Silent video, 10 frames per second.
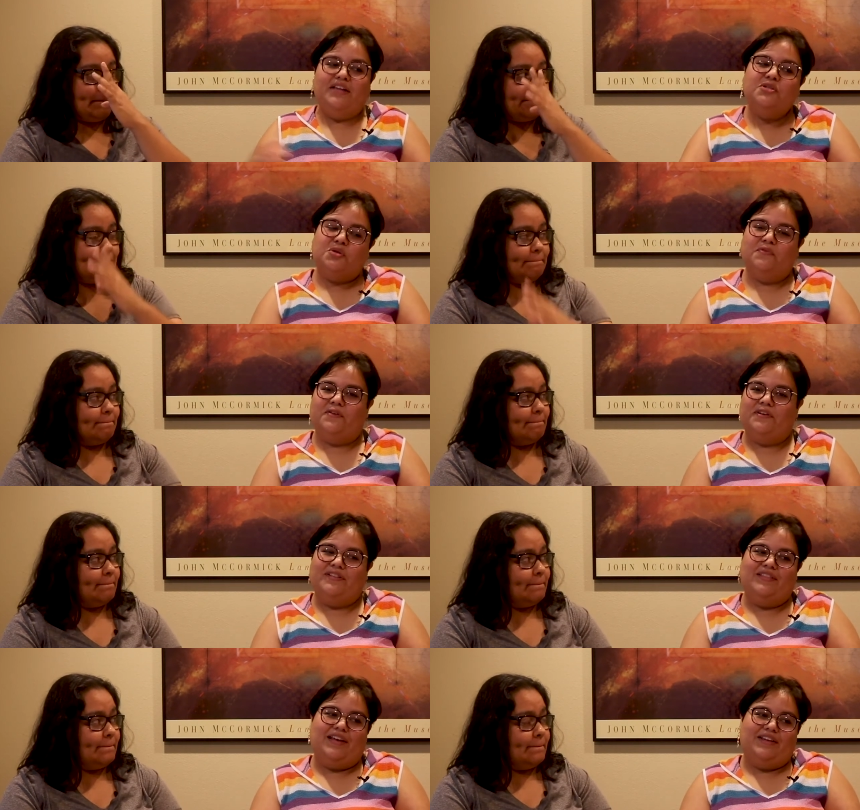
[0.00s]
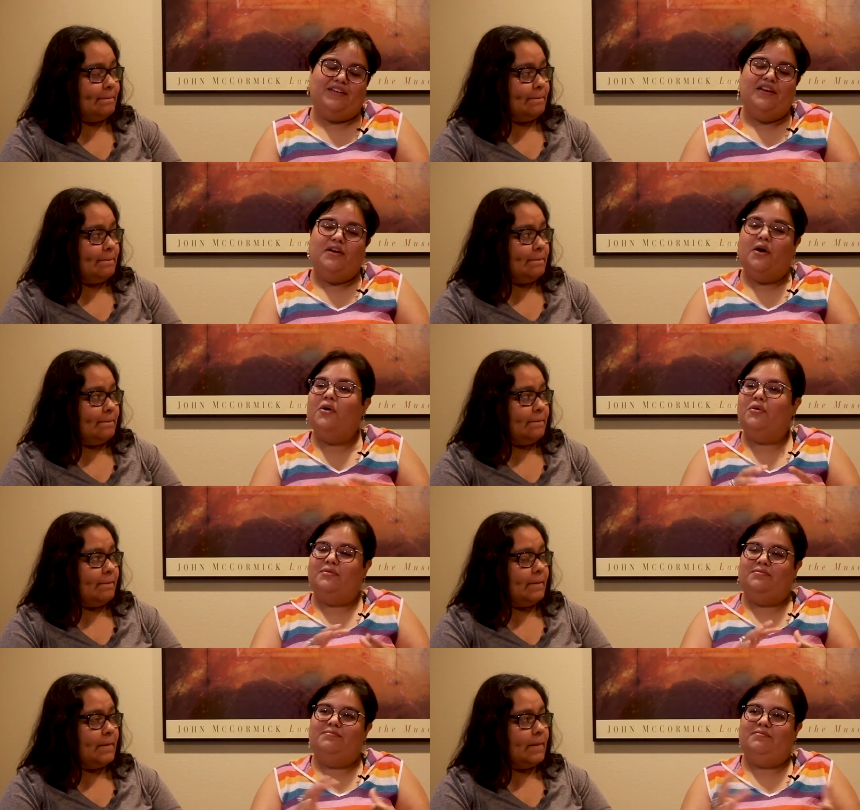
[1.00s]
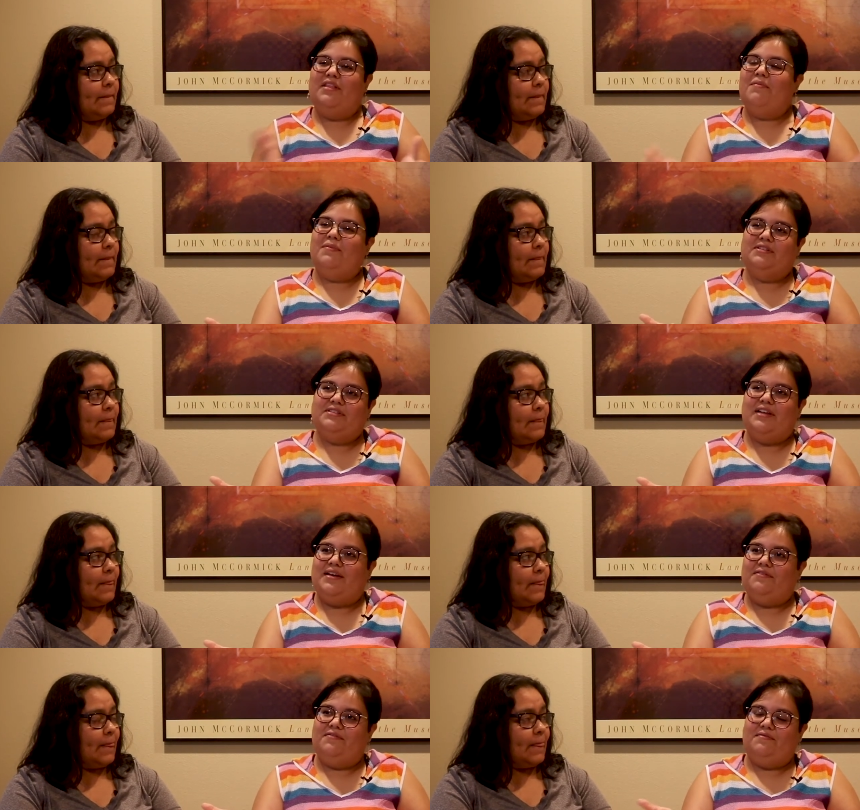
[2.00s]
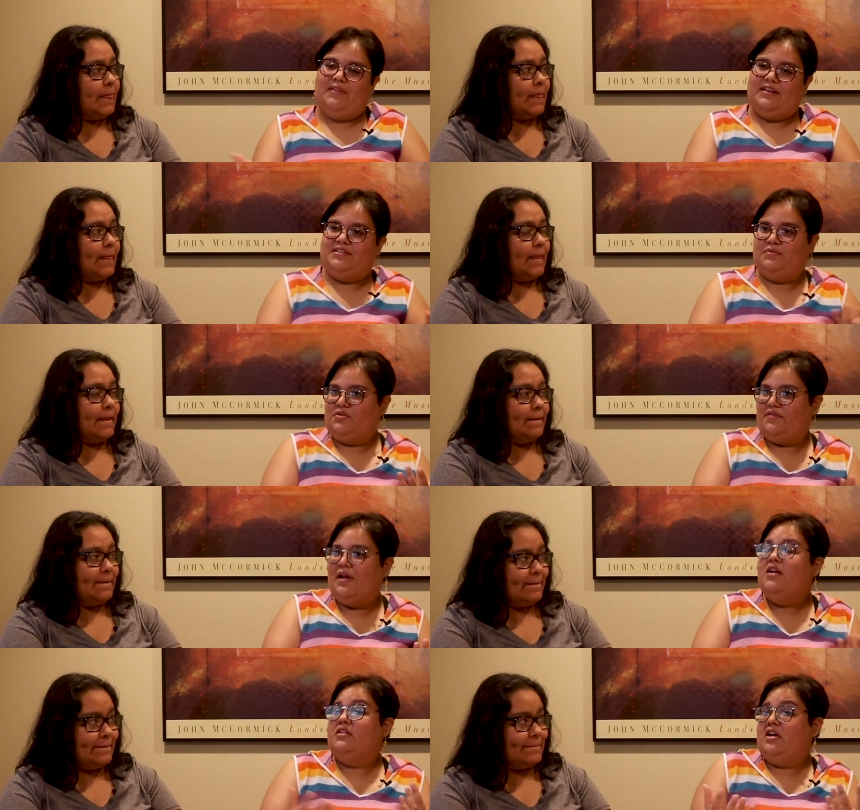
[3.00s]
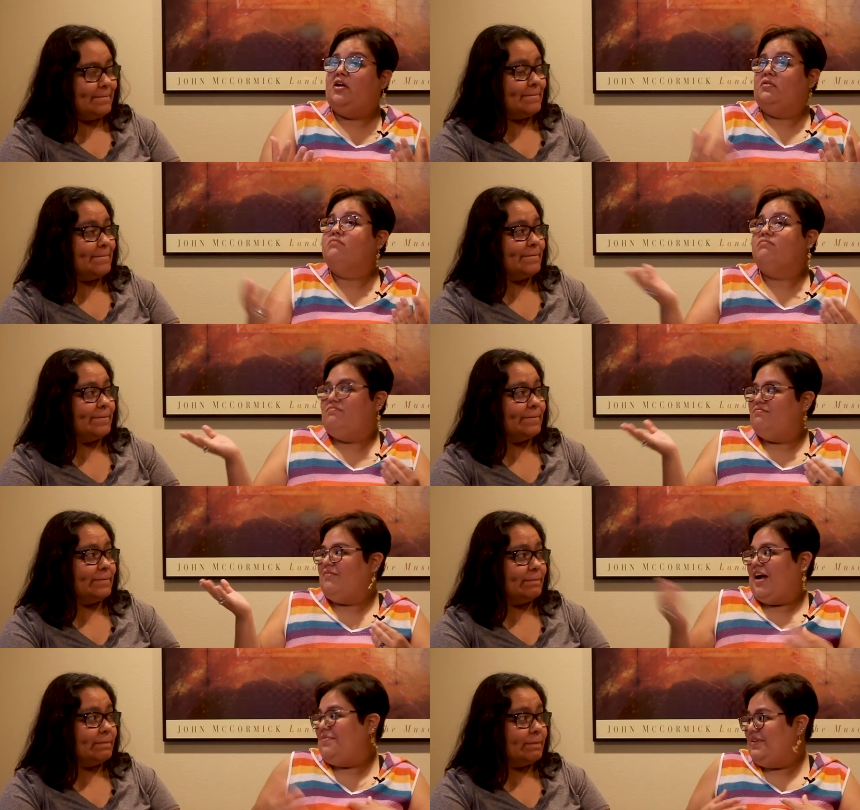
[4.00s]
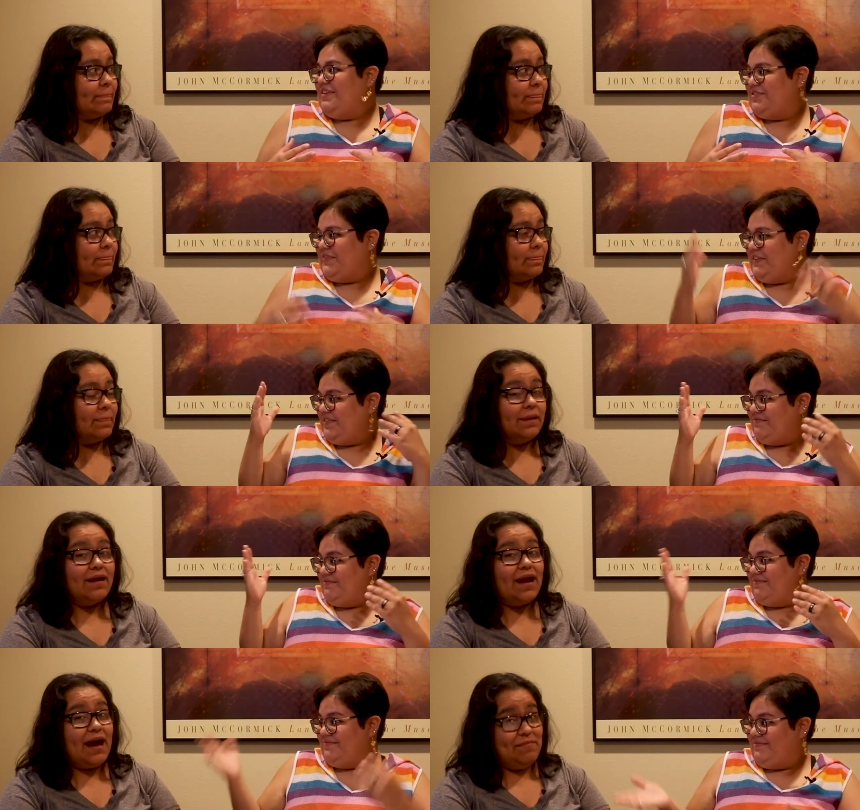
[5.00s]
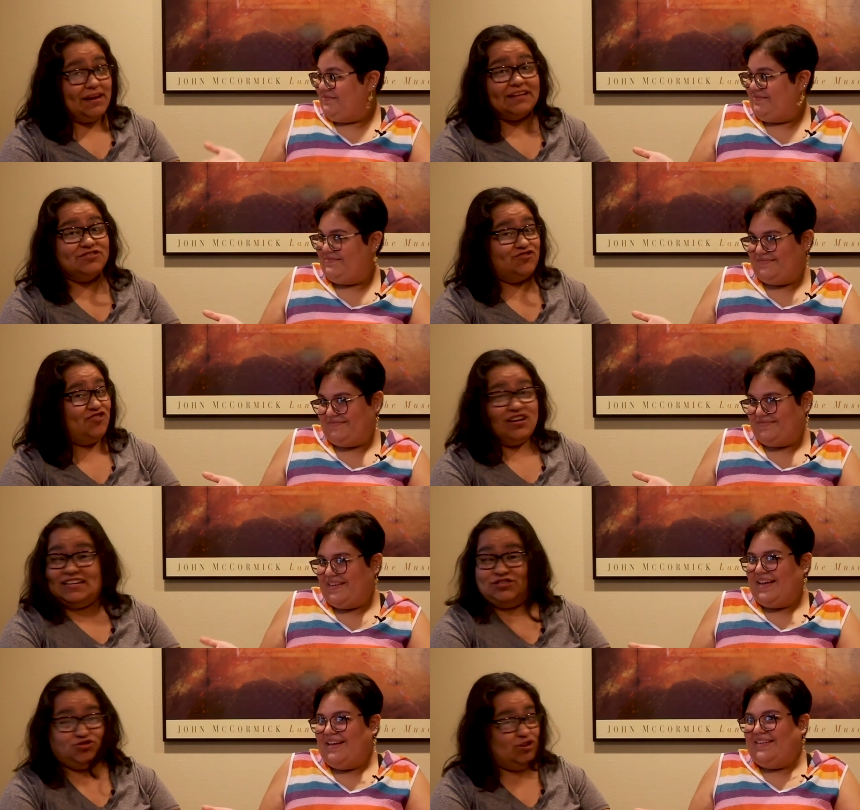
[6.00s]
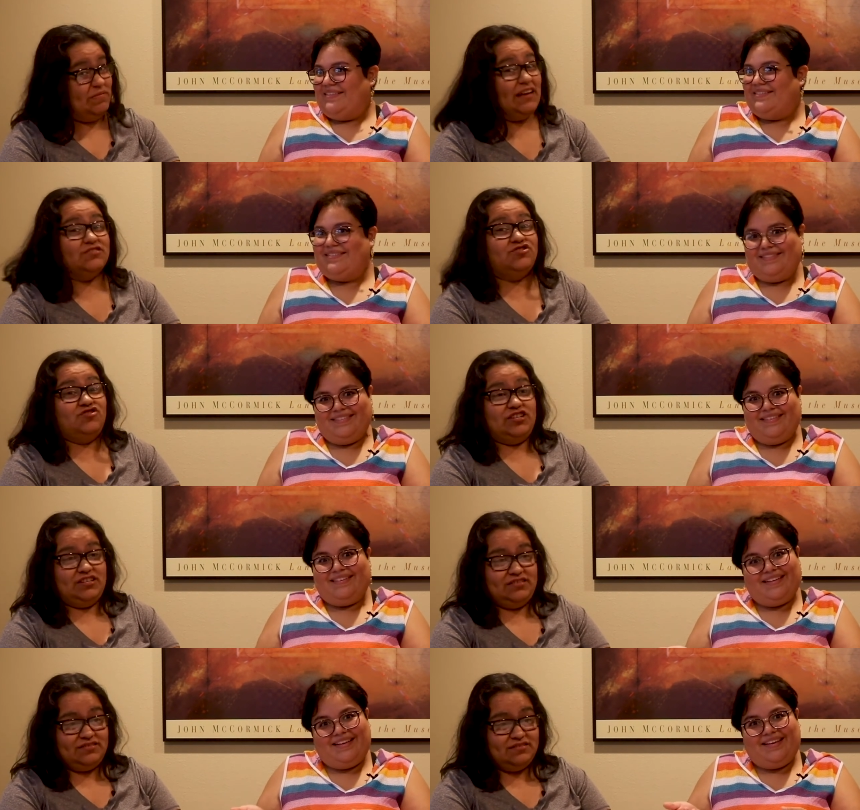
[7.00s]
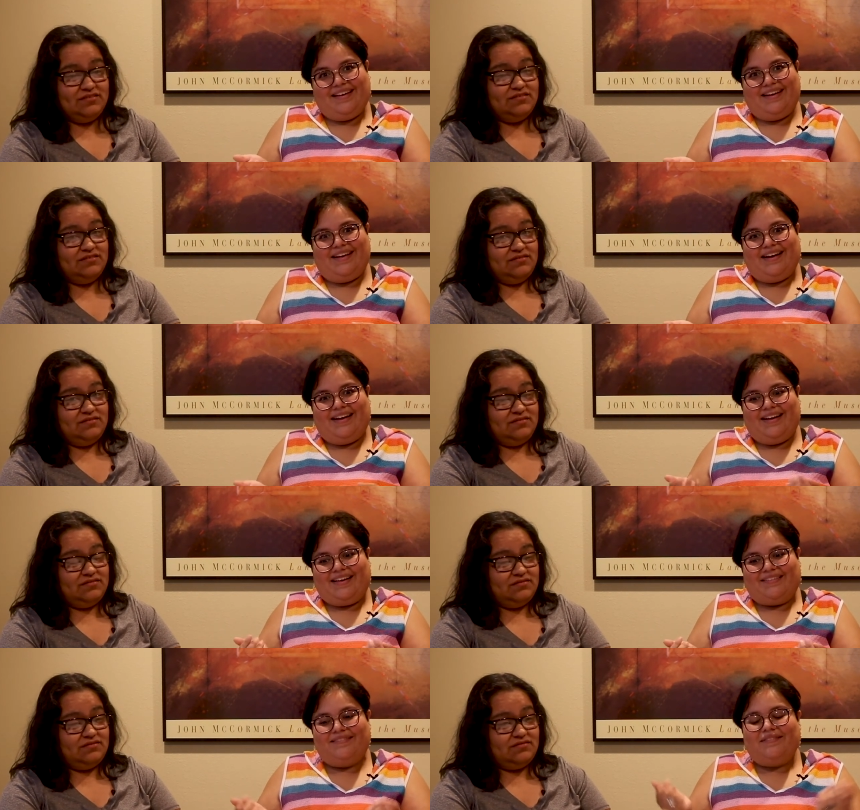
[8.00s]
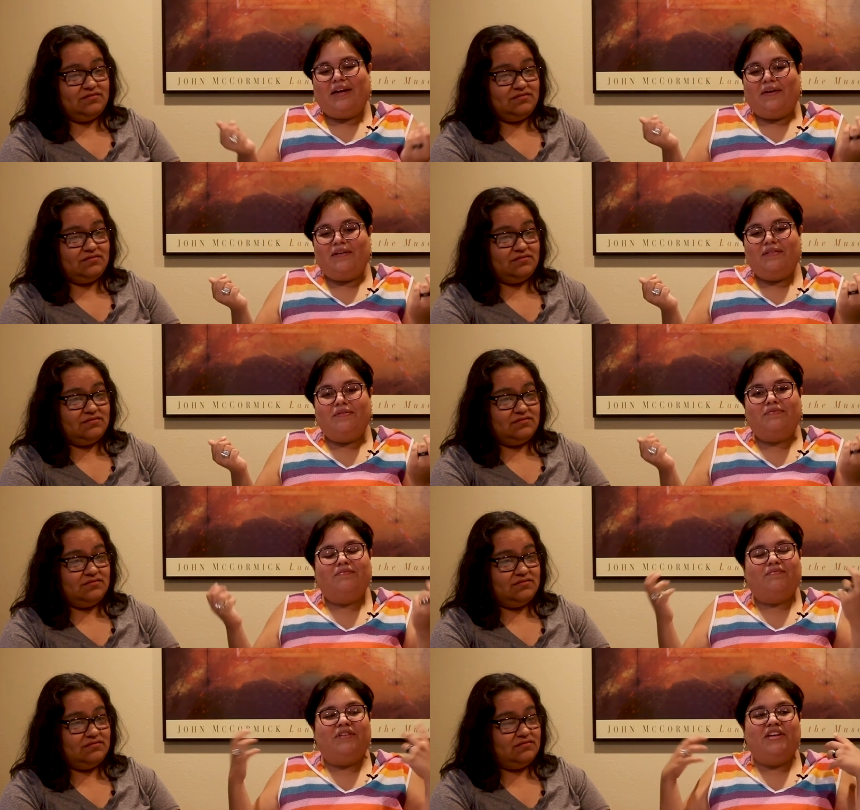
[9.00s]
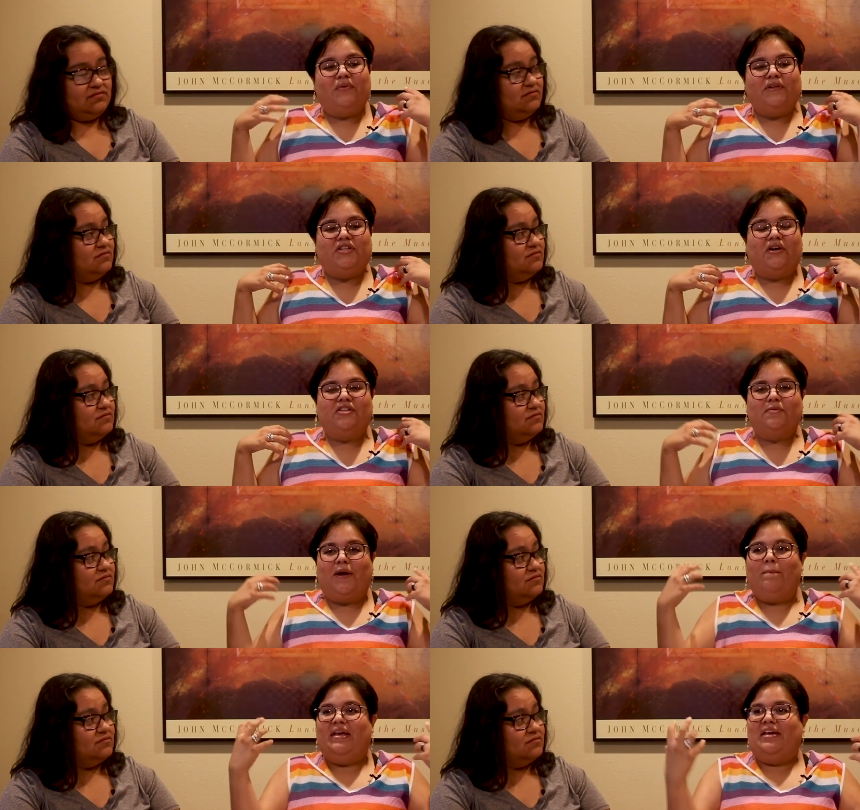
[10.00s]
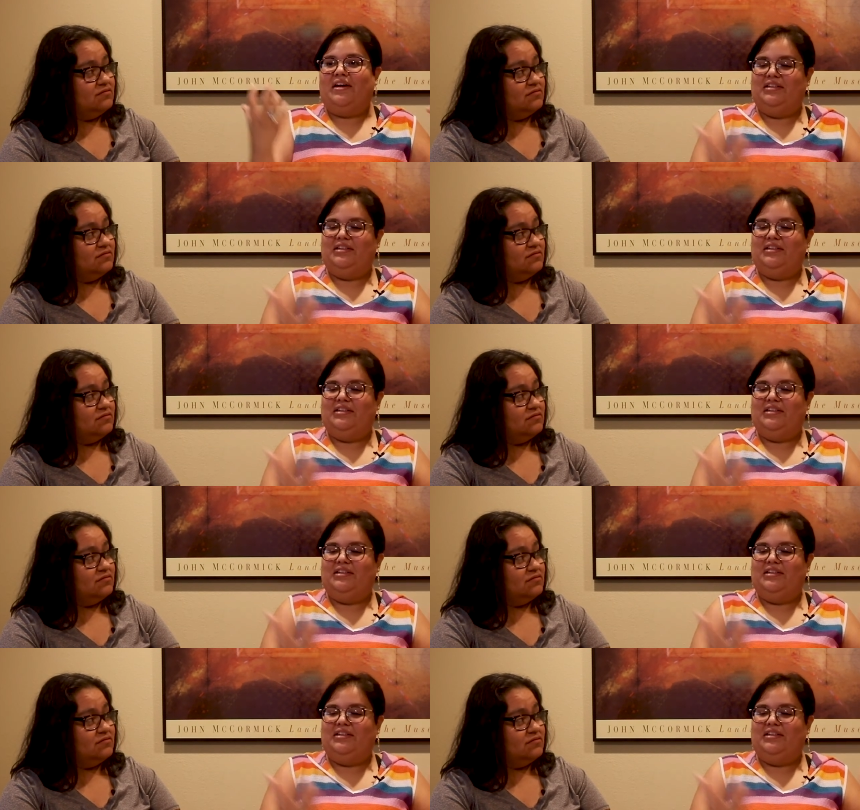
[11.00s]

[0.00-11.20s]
Speaker 1: introverted that oh, they must have like some sort of a. No, I'm an introvert.
Speaker 2: I'm an extrovert, extremely extroverted.
Speaker 1: Yeah, I need to recharge by being